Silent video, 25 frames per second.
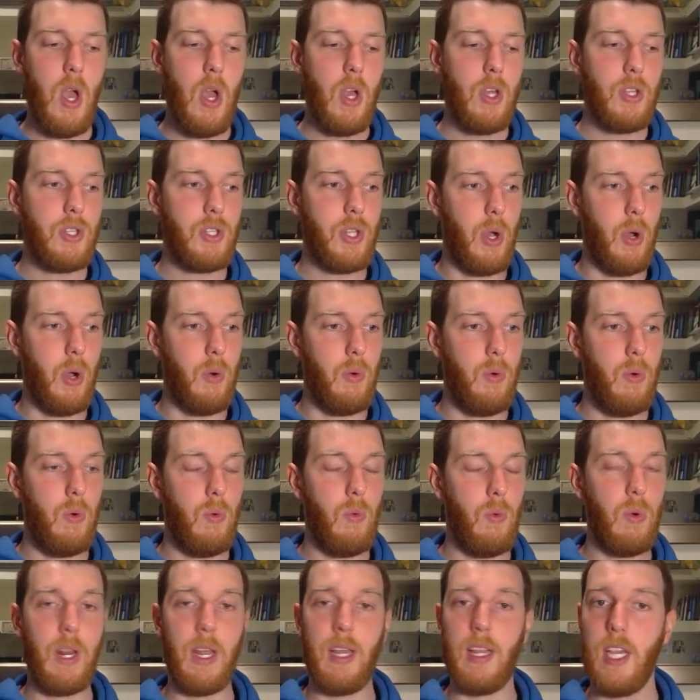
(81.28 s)
So
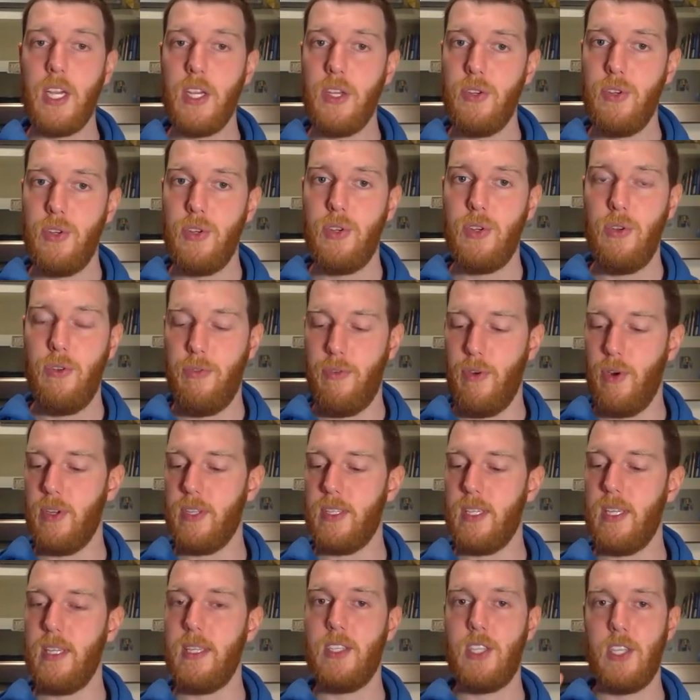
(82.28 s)
what I'd like you to do
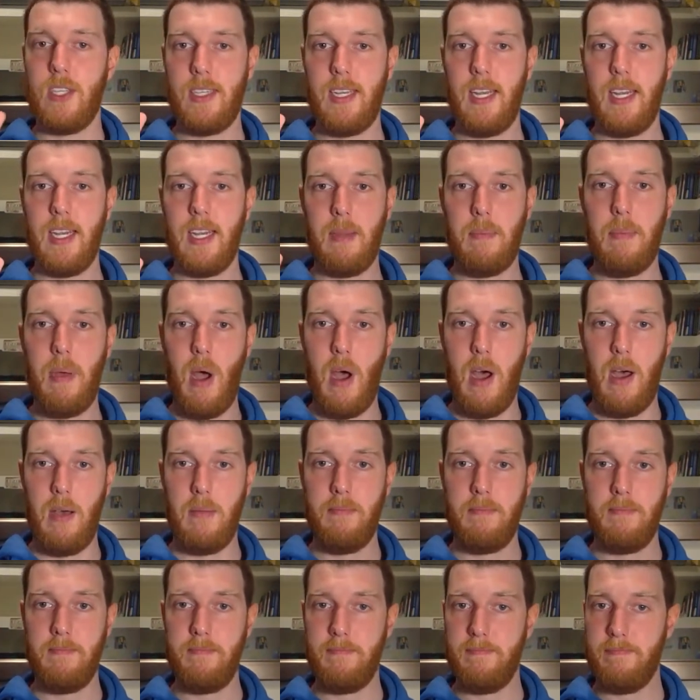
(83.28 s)
first is just take a
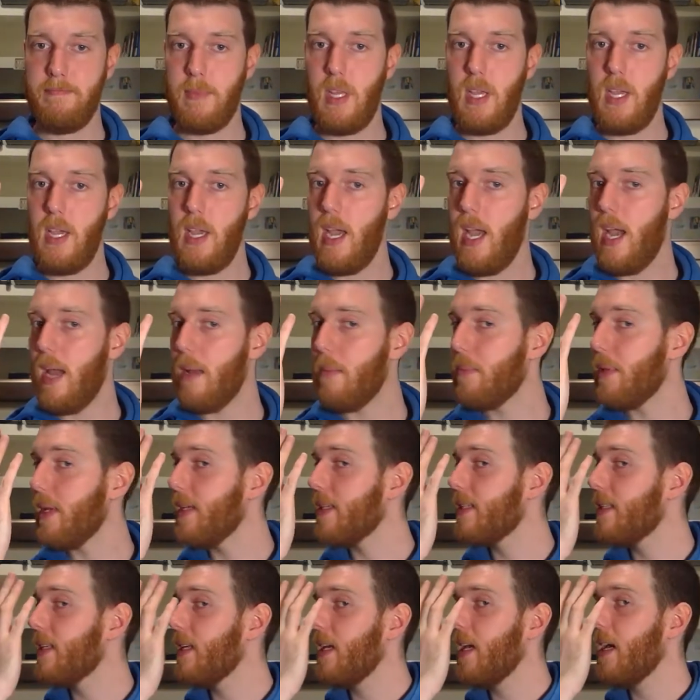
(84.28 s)
palm and
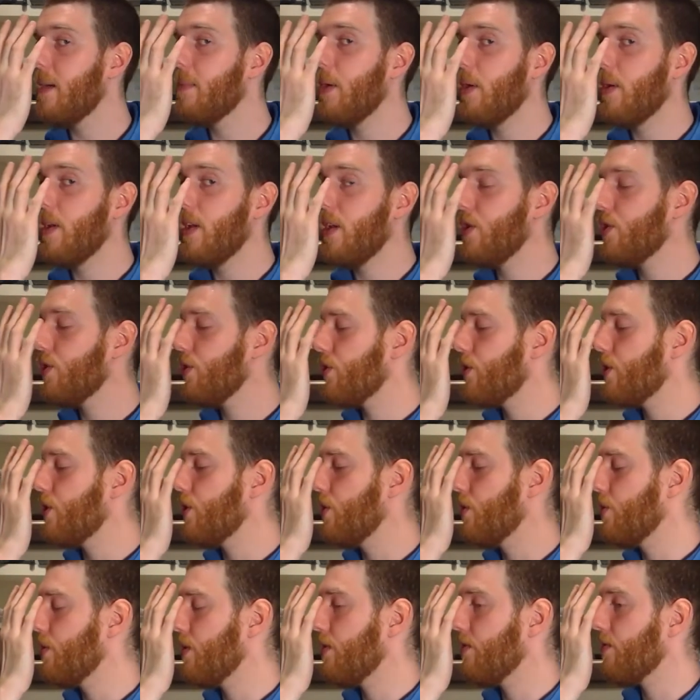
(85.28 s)
place it about an inch or
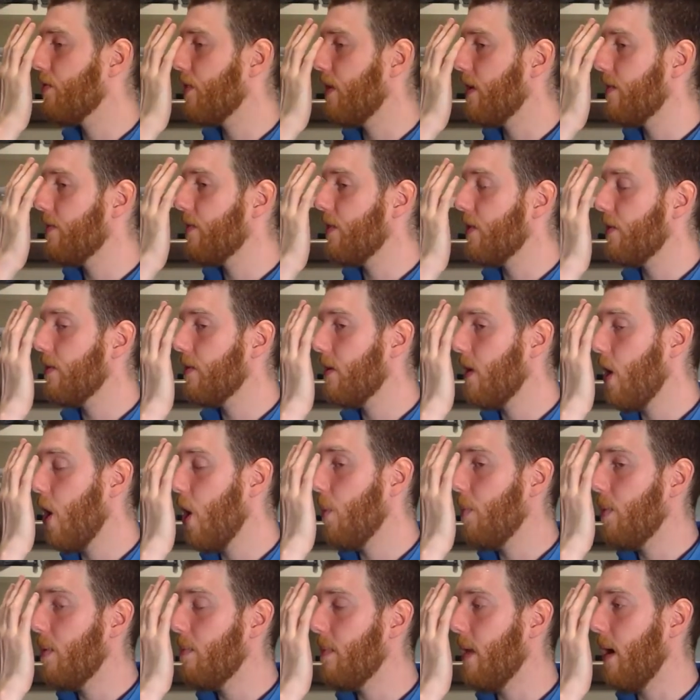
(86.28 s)
two in front of your
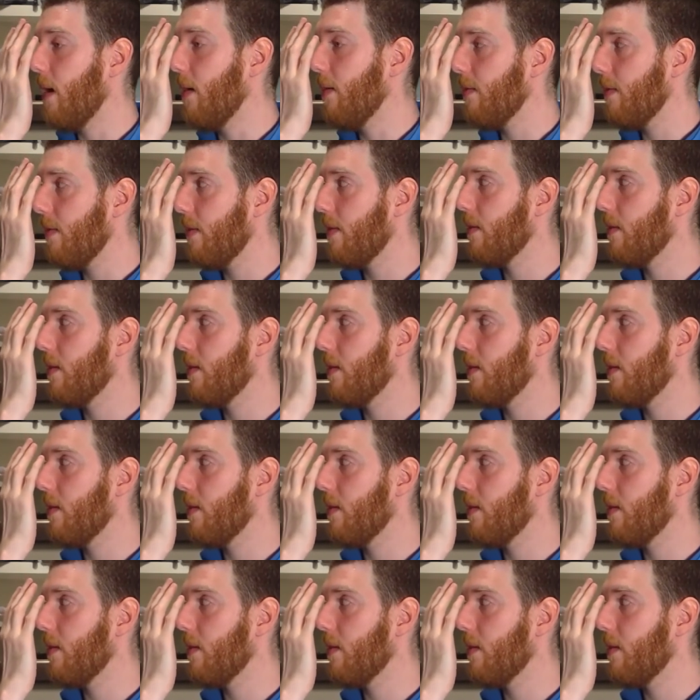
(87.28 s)
open mouth.